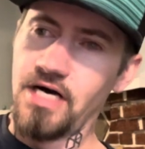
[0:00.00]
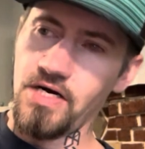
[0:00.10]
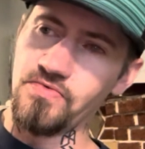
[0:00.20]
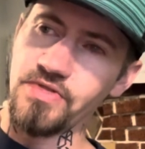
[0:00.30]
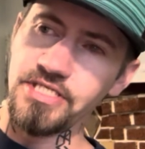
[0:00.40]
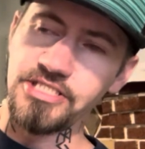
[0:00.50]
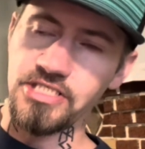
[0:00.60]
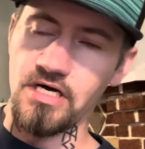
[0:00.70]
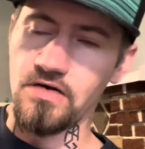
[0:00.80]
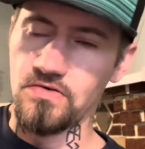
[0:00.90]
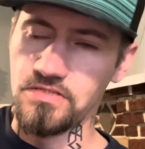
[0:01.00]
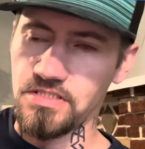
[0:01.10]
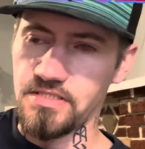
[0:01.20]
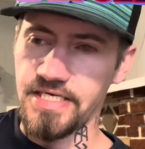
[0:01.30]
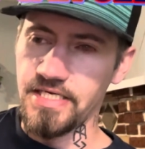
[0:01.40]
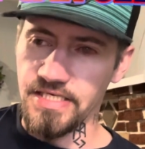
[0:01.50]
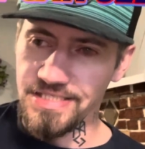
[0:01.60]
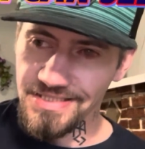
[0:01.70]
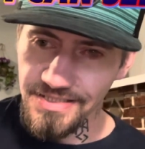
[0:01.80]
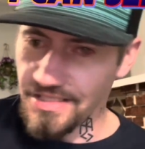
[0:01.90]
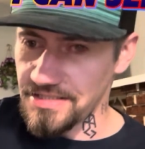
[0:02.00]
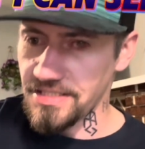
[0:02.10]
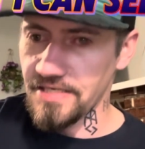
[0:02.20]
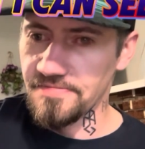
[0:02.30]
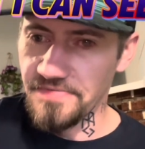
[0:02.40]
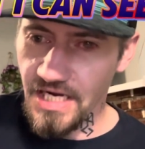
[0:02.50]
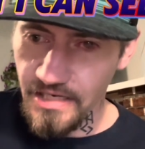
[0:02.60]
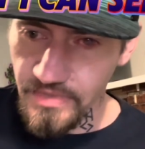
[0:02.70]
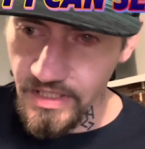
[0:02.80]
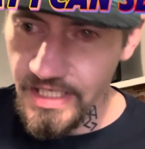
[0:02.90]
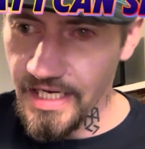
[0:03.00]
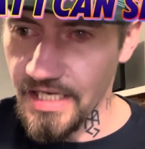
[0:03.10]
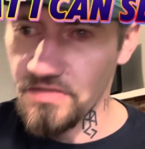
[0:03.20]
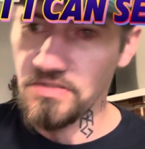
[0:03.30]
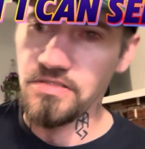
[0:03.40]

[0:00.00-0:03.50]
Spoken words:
only shows the existing fiber count.